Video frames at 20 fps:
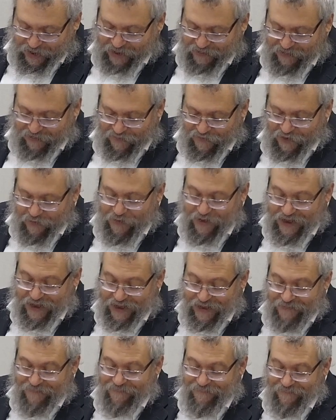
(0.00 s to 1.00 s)
So it's the
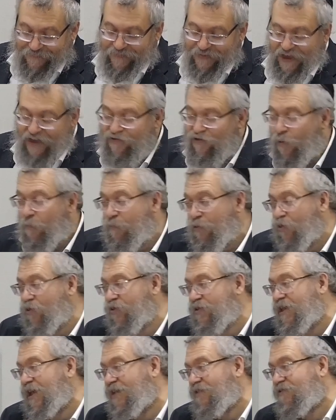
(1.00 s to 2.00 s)
same
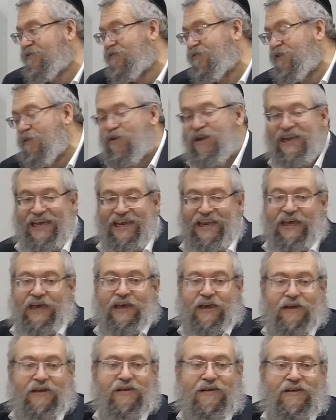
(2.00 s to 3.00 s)
idea,
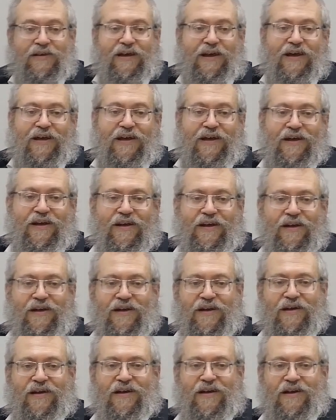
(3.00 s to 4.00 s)
because lamed is
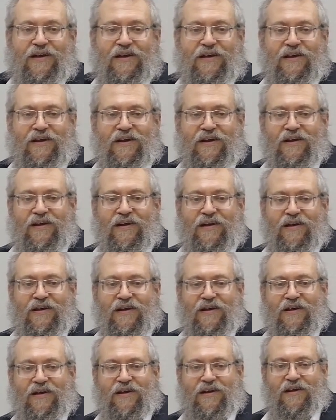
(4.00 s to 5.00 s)
three, just like shin is
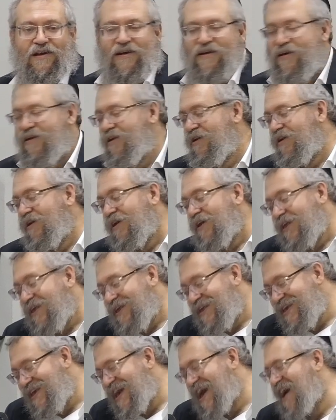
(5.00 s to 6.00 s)
three.
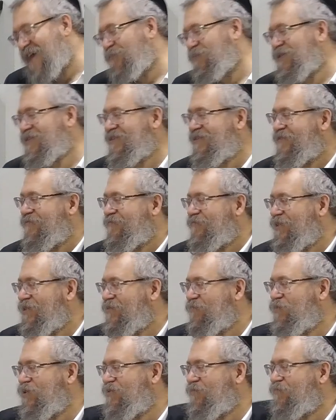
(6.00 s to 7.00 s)
So lamed represents the
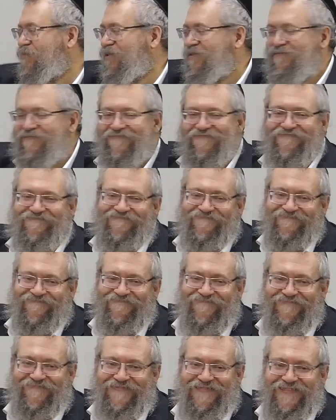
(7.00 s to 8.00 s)
three mochin,
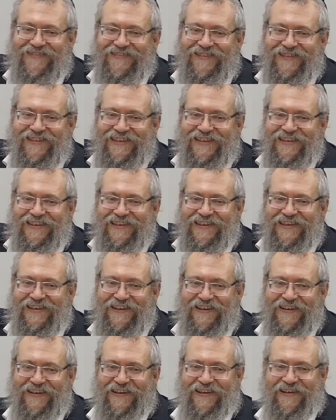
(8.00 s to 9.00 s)

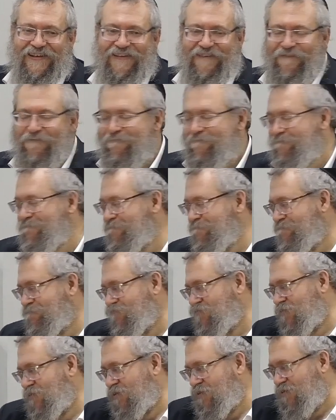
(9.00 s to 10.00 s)
and ayin,
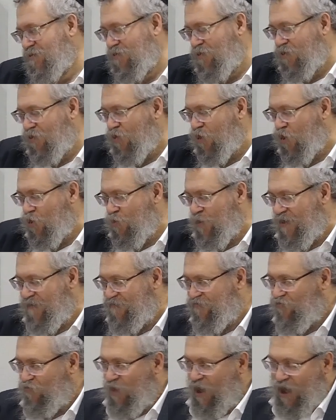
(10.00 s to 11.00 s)
same ayin, the
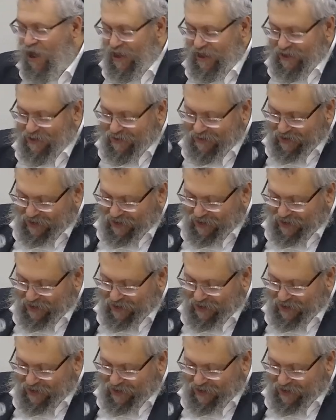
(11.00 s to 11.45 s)
seven lower.